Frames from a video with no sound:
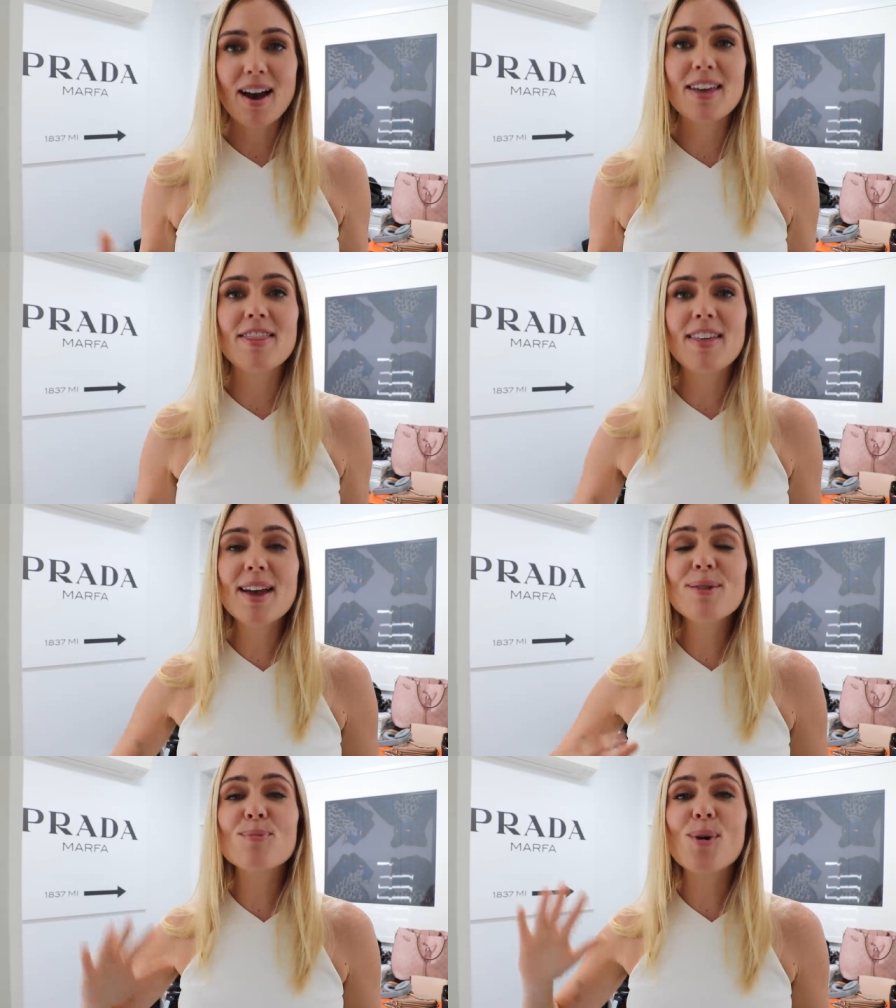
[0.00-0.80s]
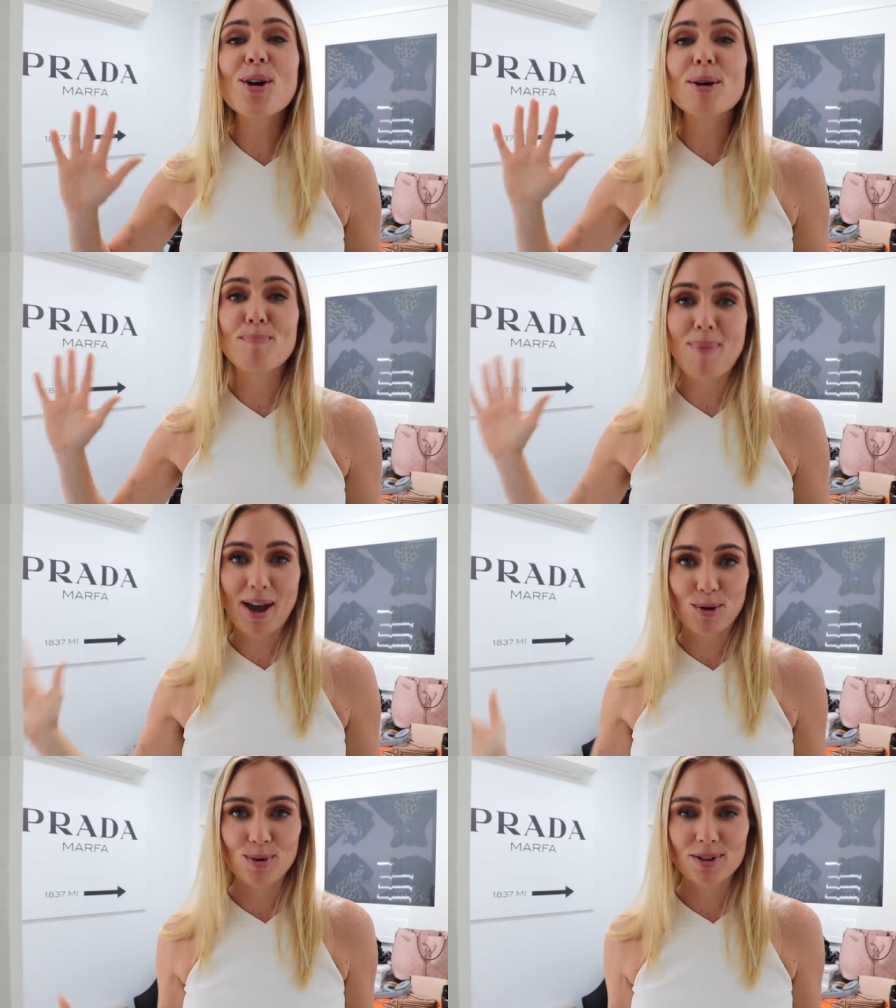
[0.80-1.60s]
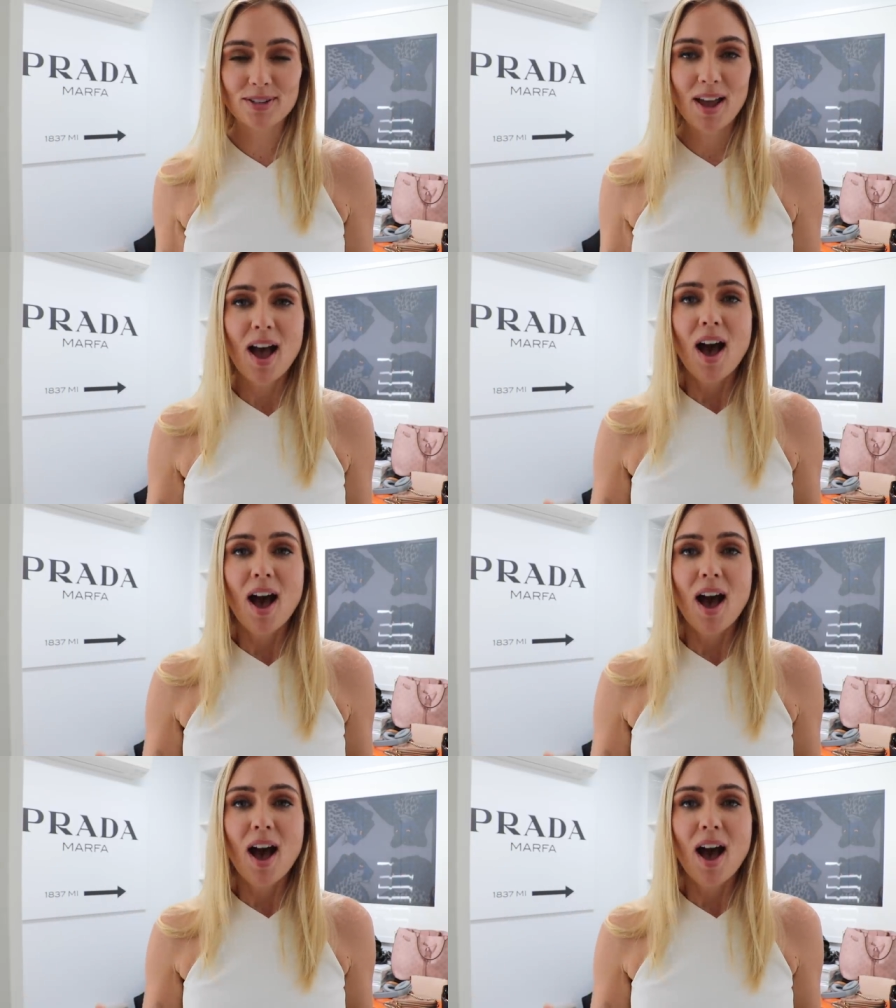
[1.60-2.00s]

I then work backwards.